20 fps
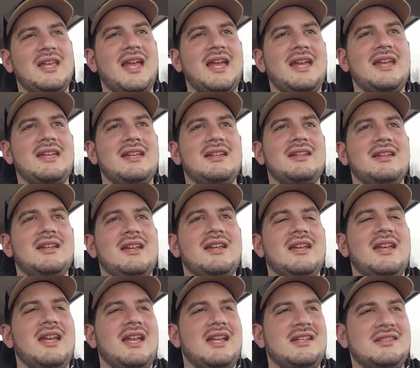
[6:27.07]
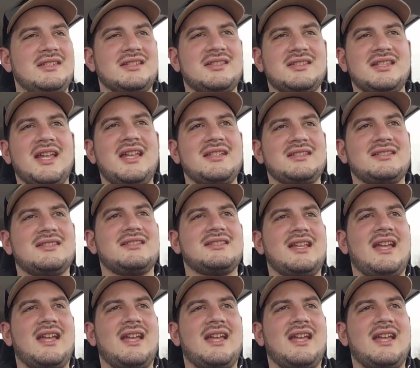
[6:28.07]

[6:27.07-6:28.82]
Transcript: day in the sense